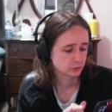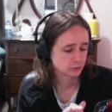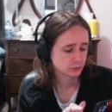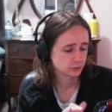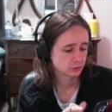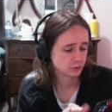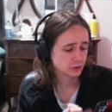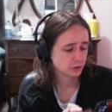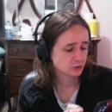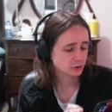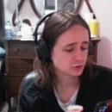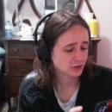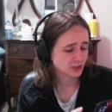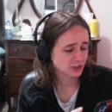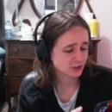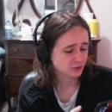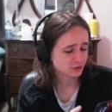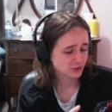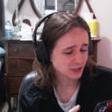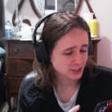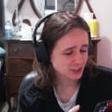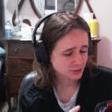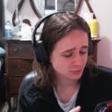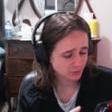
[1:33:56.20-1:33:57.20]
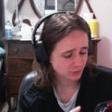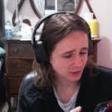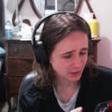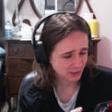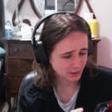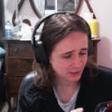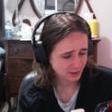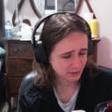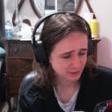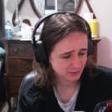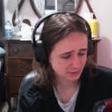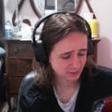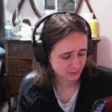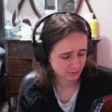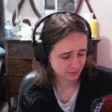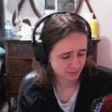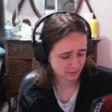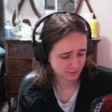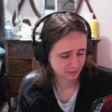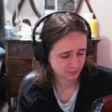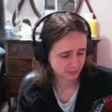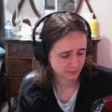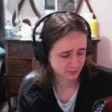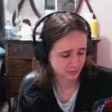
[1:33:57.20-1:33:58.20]
need to increase, really?
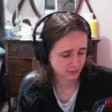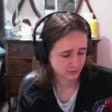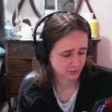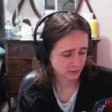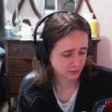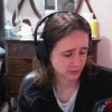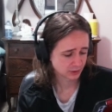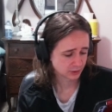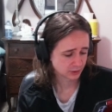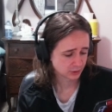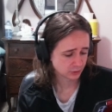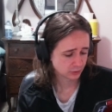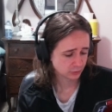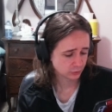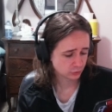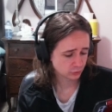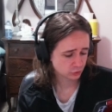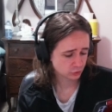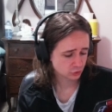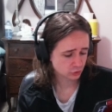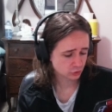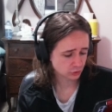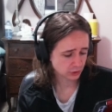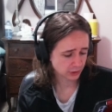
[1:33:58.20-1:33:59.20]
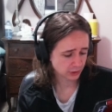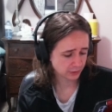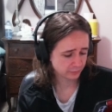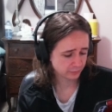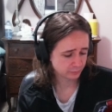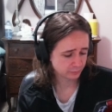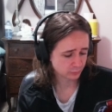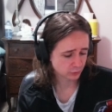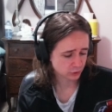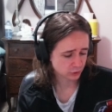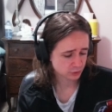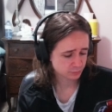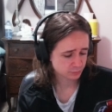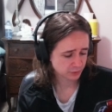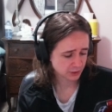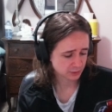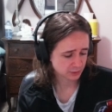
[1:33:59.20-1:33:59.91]
You should leave more space